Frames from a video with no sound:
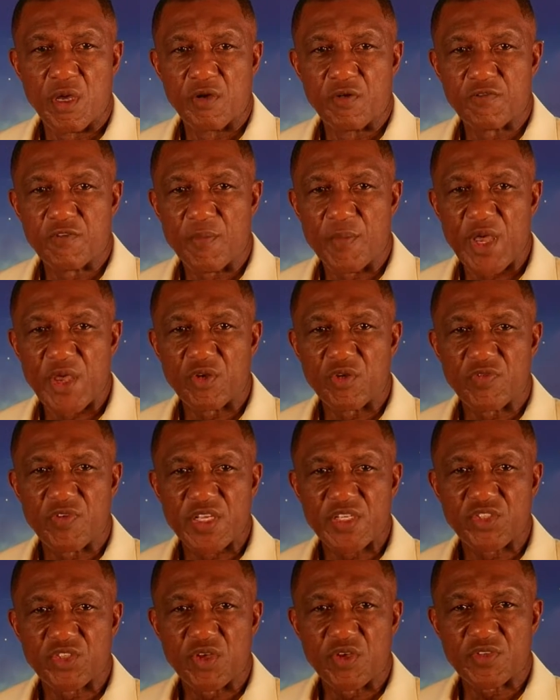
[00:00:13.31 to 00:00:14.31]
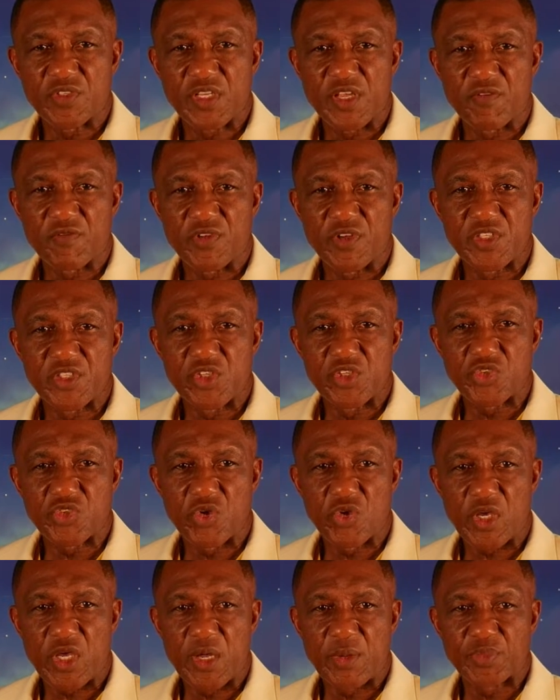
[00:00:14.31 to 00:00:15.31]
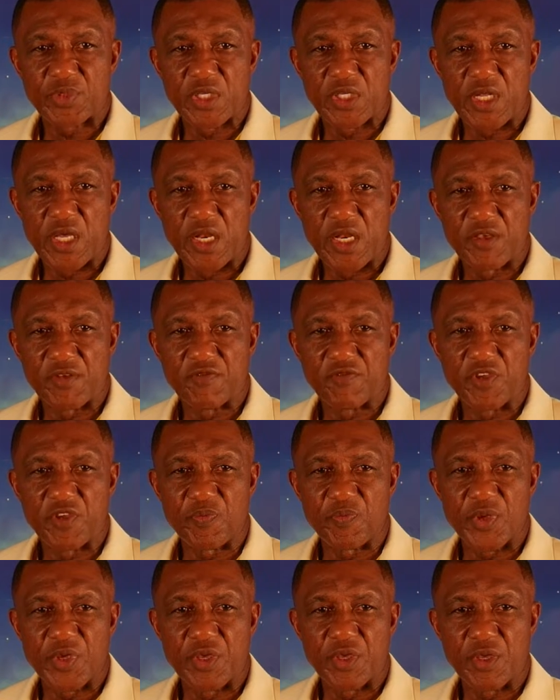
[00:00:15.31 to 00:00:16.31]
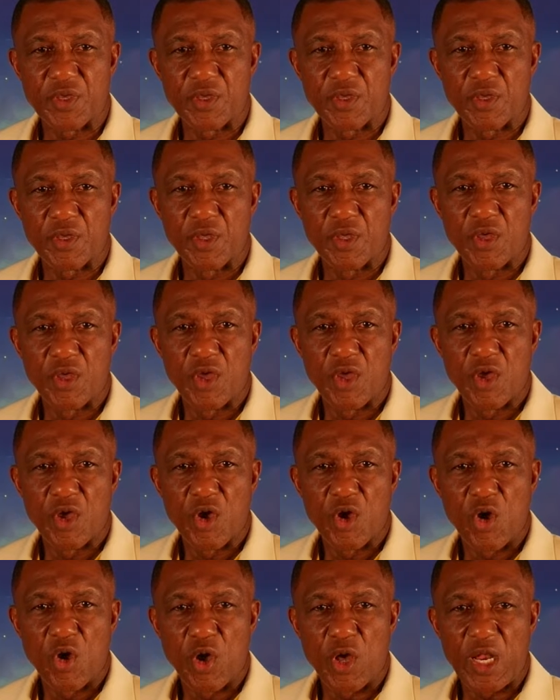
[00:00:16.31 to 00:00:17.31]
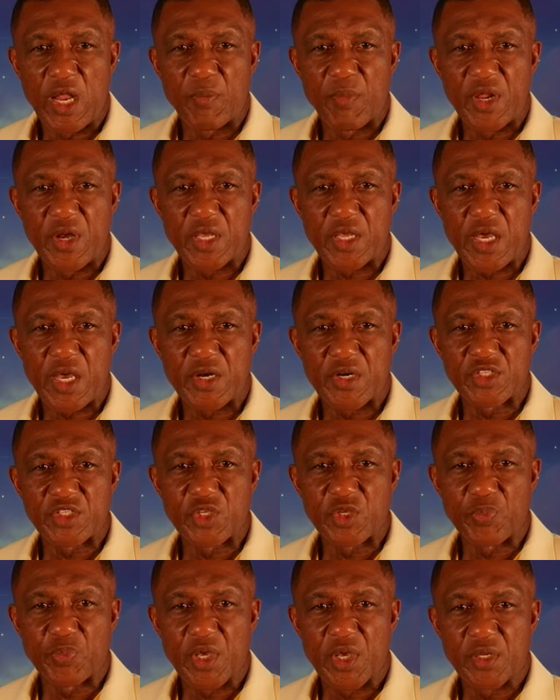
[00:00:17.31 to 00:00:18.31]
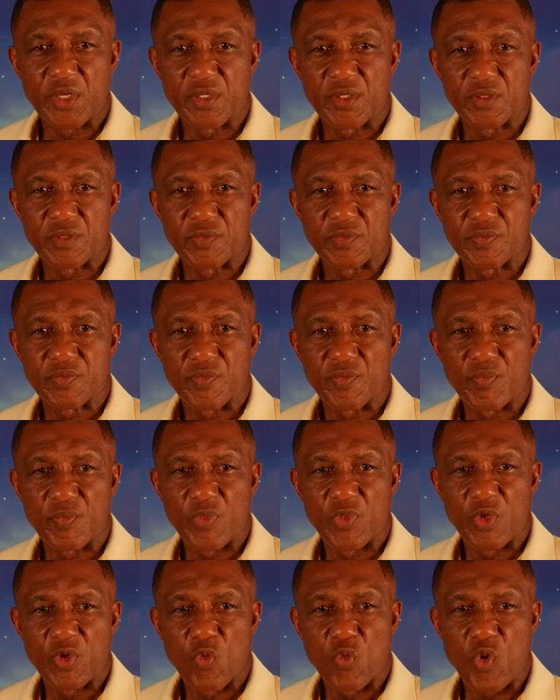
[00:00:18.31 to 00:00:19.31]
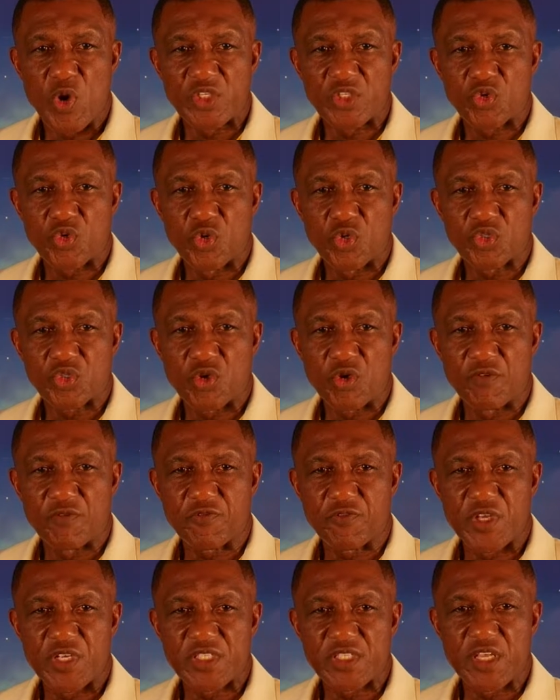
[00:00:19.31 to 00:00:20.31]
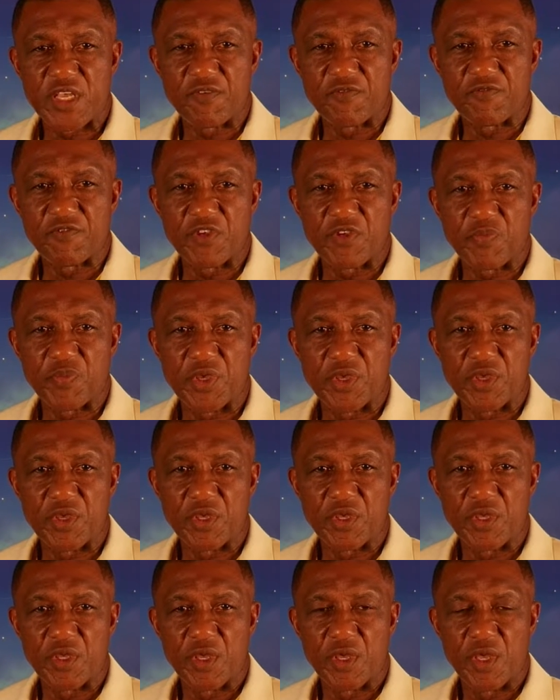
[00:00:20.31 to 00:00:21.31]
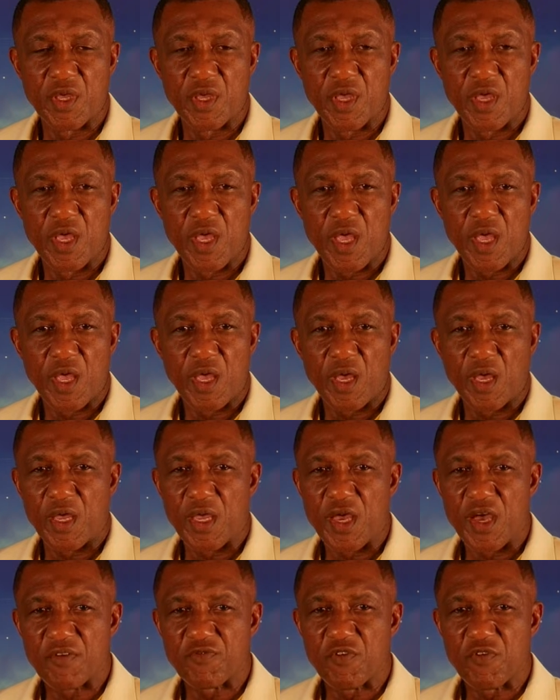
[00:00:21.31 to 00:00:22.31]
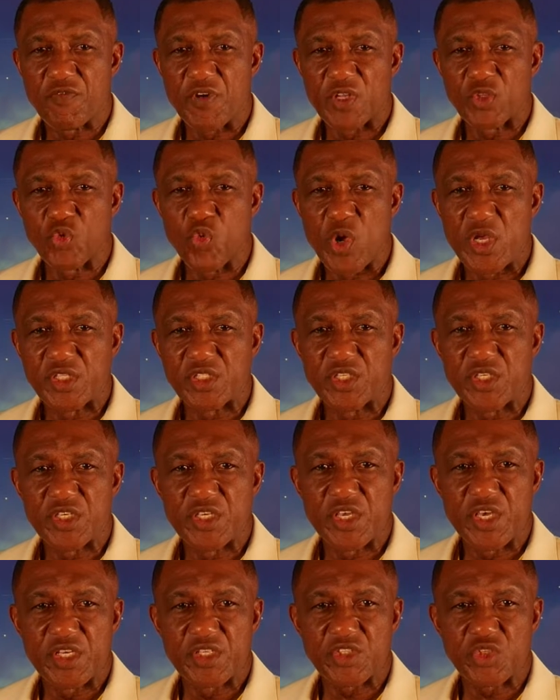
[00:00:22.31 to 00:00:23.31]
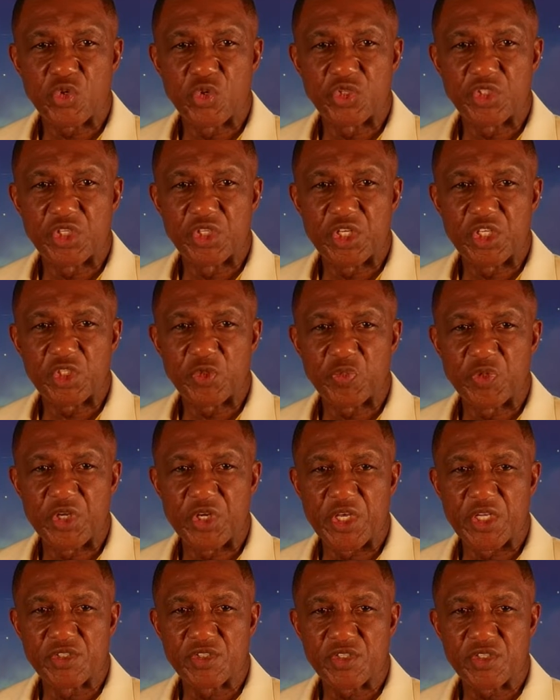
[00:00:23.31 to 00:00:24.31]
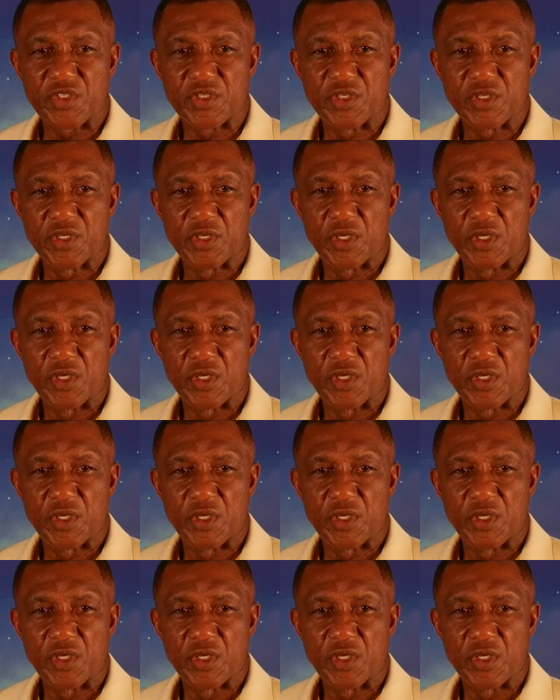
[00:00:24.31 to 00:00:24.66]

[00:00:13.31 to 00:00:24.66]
former University of San Francisco captain and MVP, All-American recipient, West Coast Conference MVP. I have over 20 years coaching experience.